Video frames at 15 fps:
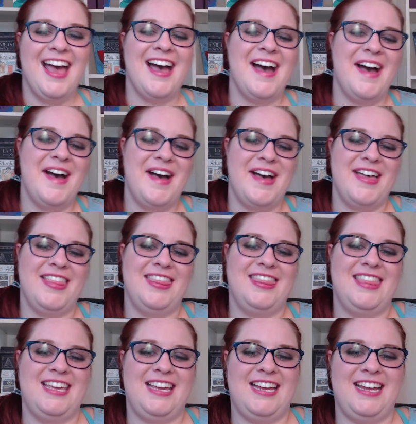
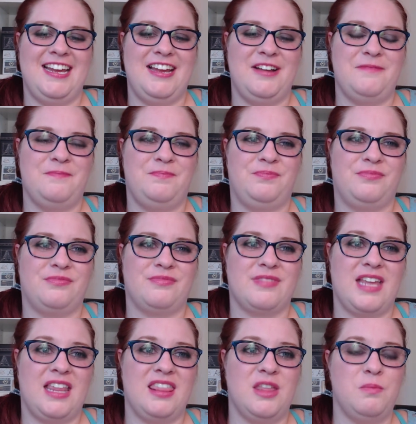The
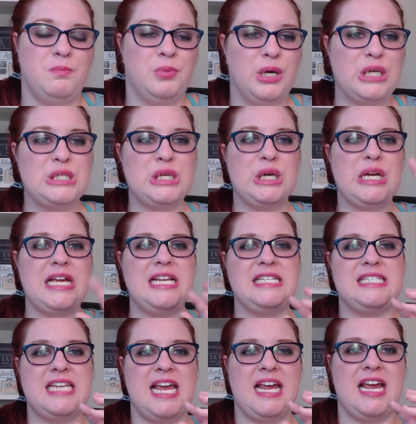books
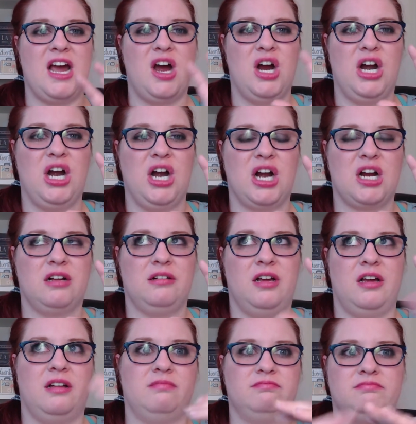are
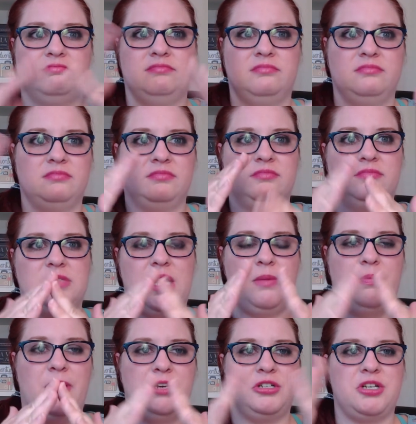a
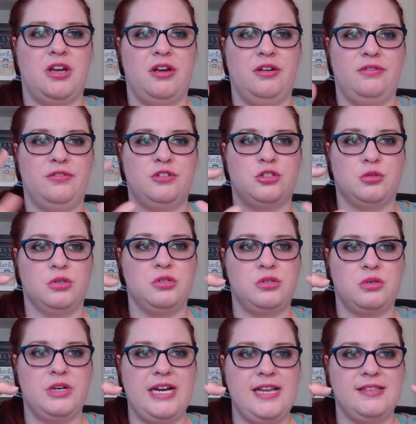bunch of short
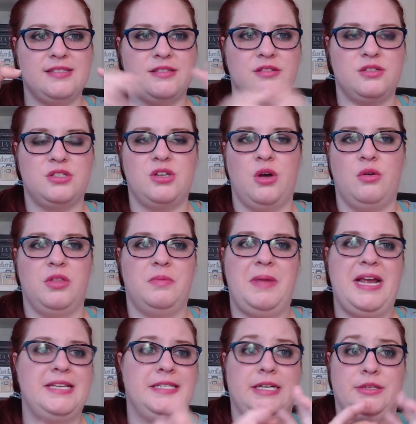stories, so the
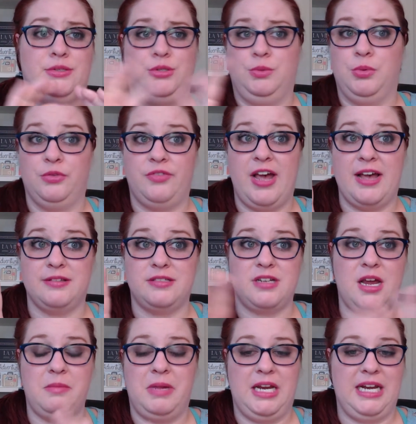pacing is super fast.
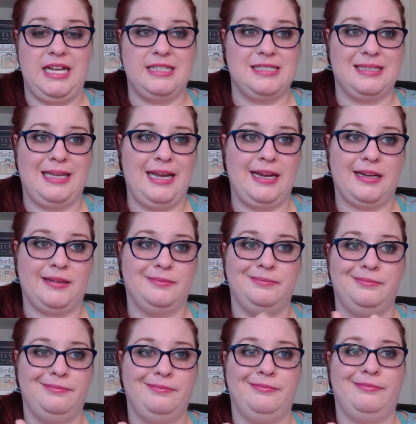I mean, it's like
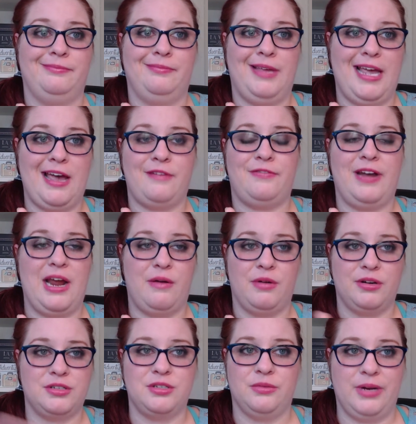half an
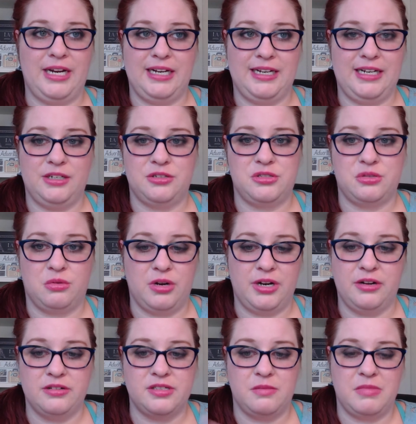hour to read each
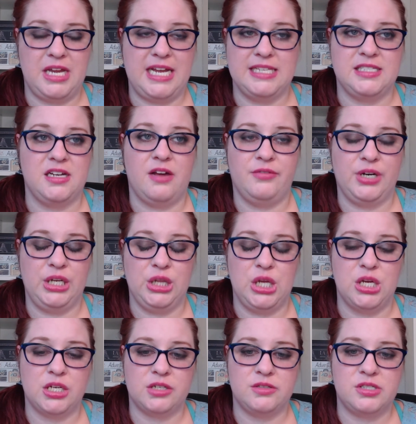story or something. It's not very
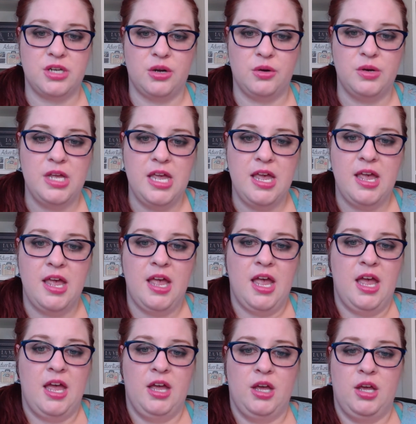long, so
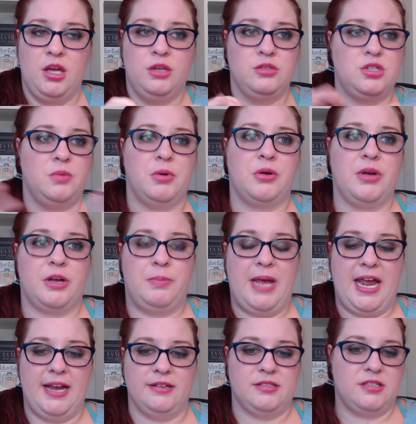super quick
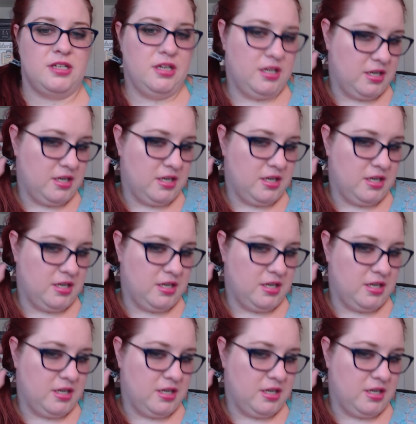paced.